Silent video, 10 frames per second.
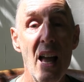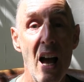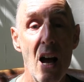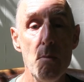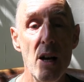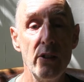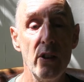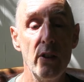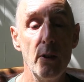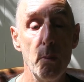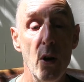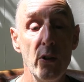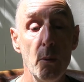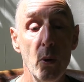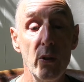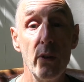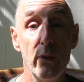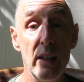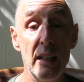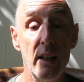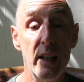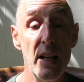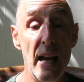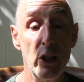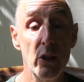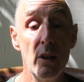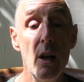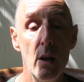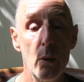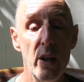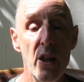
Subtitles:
how much it is possible to feel a connection with